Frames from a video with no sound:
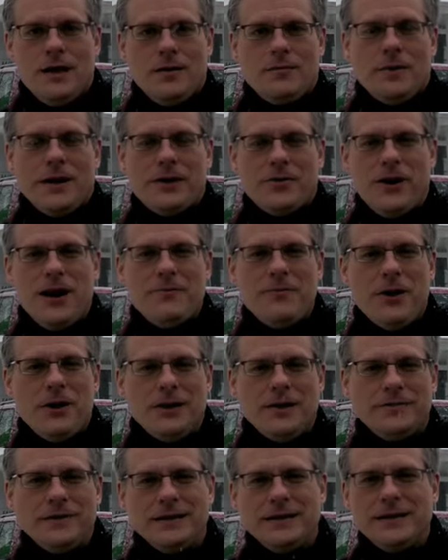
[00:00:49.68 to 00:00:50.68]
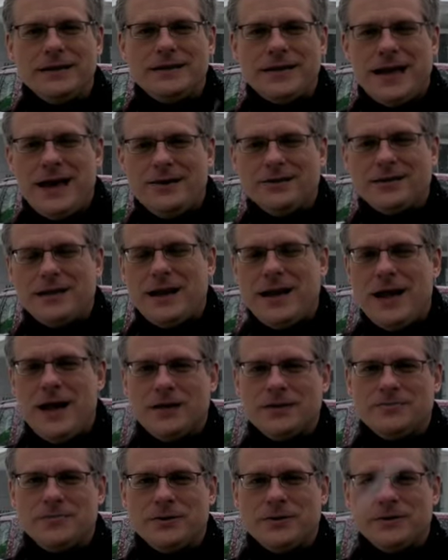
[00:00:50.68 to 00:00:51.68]
My grandma lived in this house on
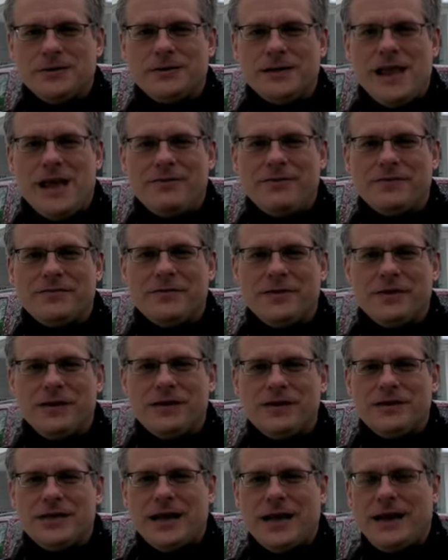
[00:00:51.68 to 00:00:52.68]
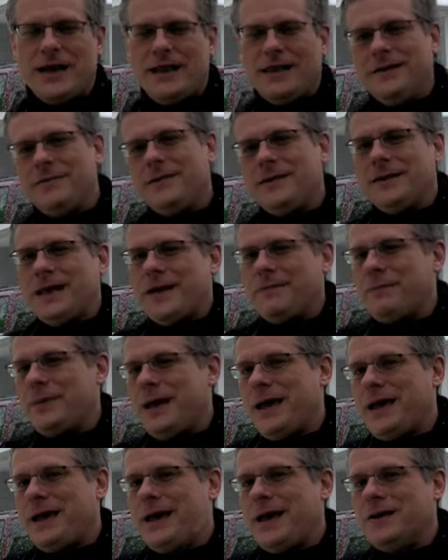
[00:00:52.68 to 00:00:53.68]
Hosmer in Slavic Village, and I lived in that
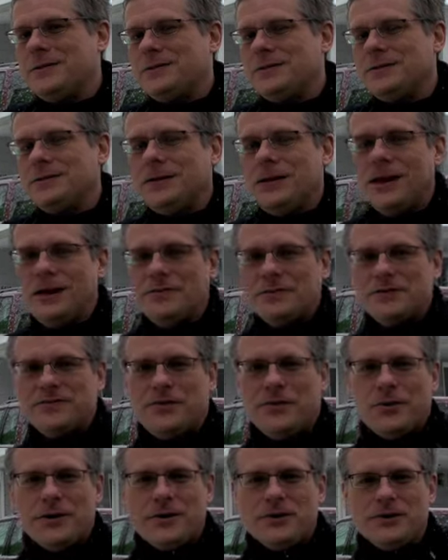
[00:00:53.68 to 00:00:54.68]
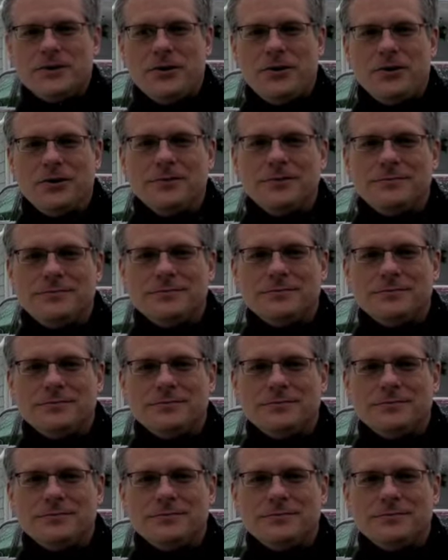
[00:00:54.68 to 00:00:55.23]
back house until I was 4 years old.